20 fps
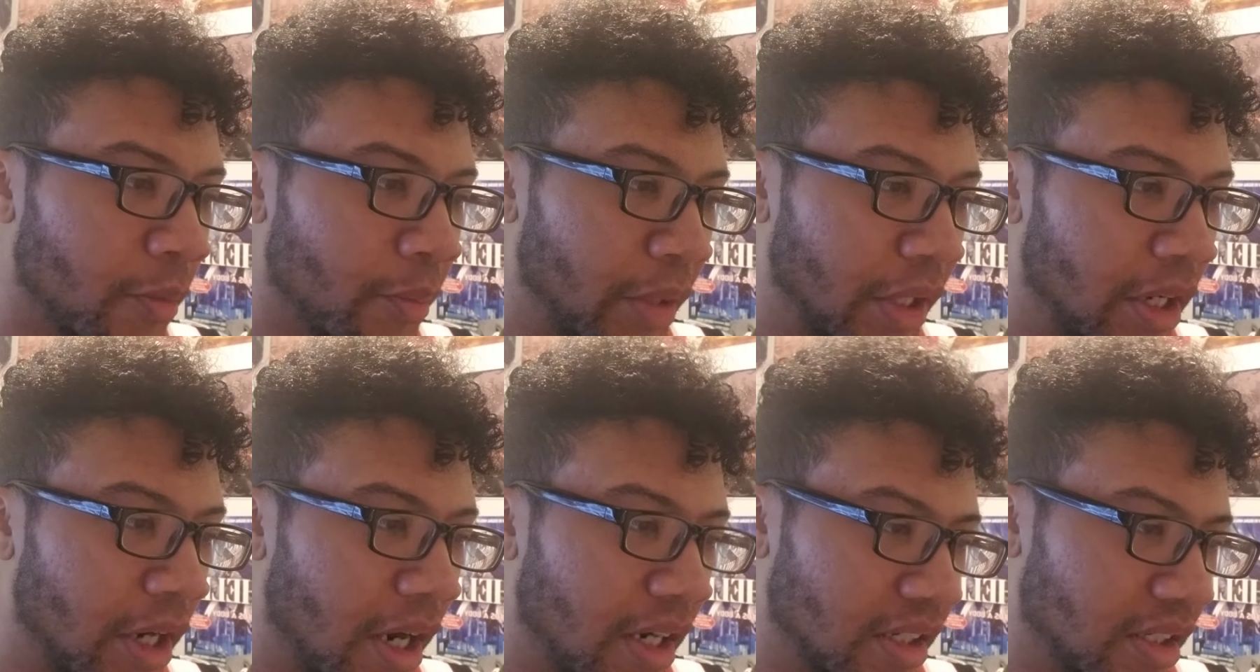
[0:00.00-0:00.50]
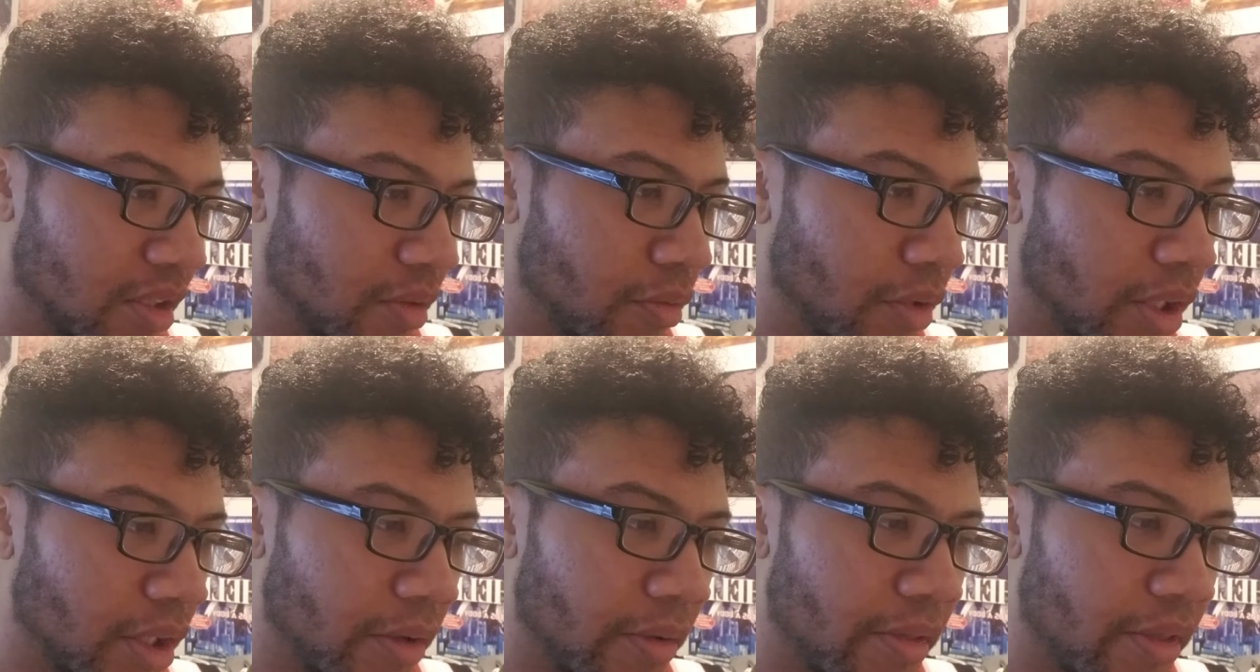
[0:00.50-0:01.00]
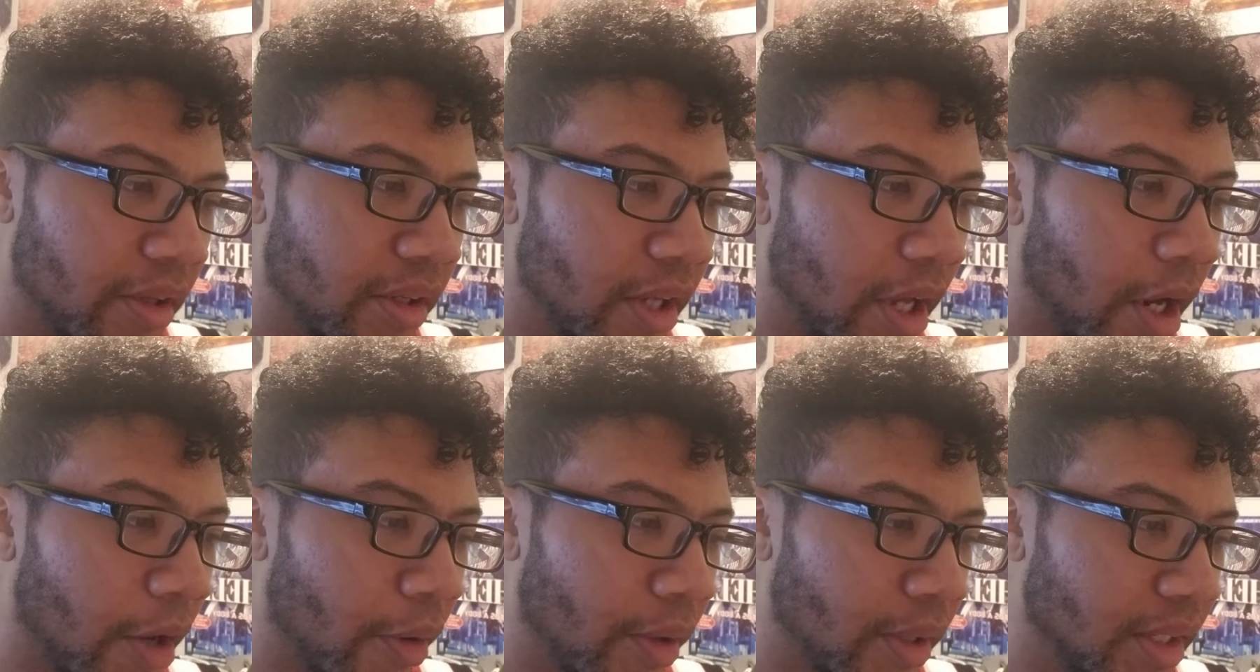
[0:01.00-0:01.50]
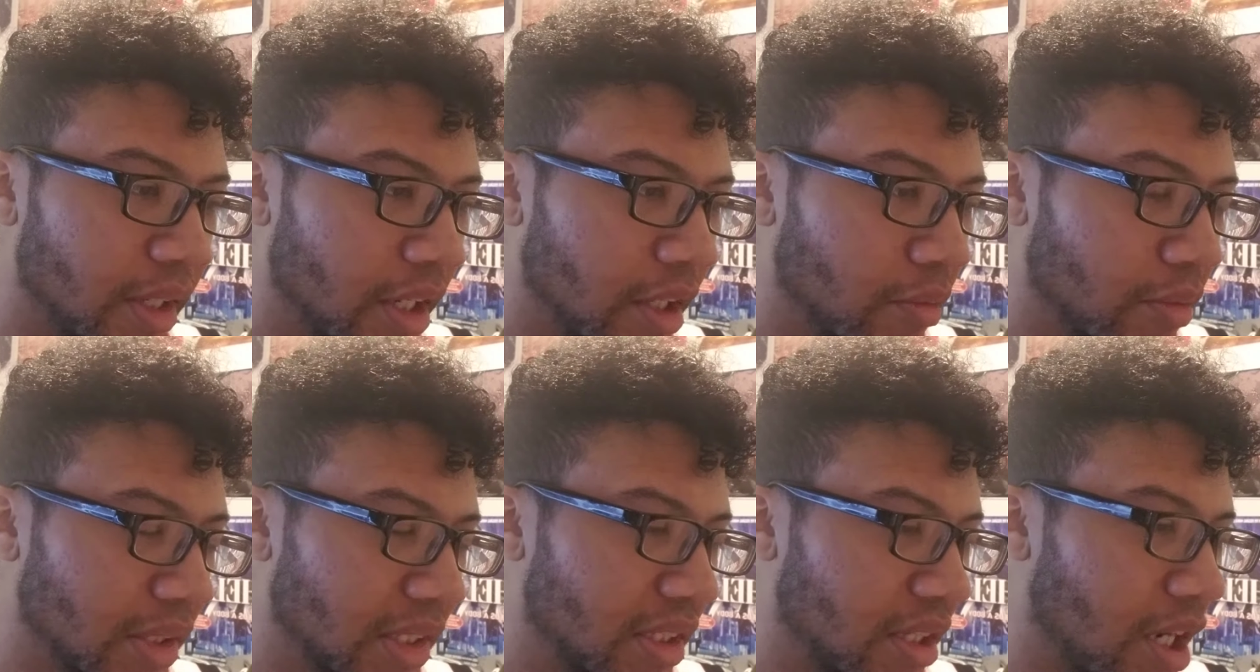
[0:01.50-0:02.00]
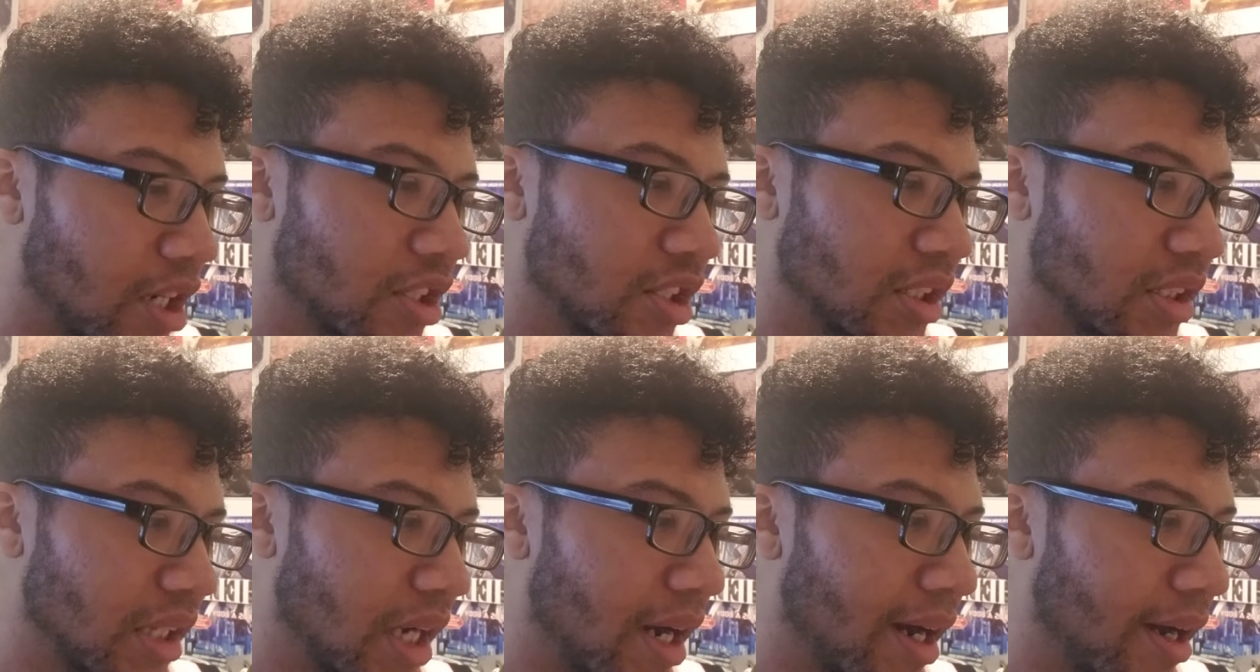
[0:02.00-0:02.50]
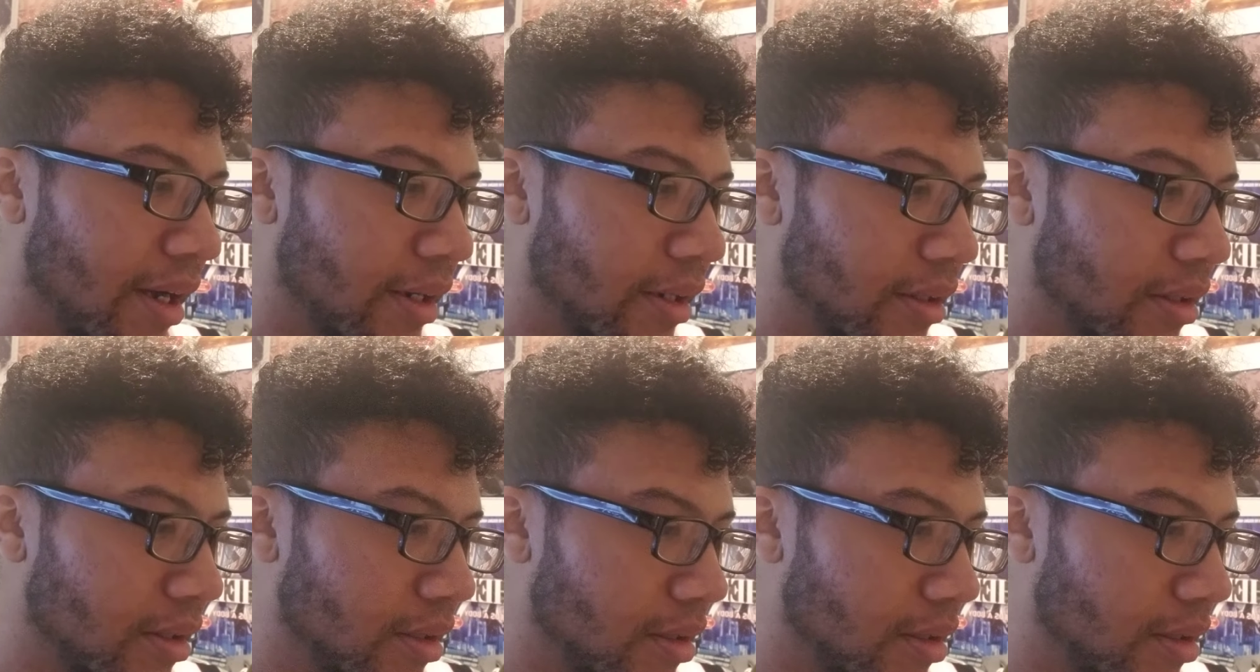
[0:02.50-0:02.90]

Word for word: Mikasa, what do you think Eren did when Sasha died?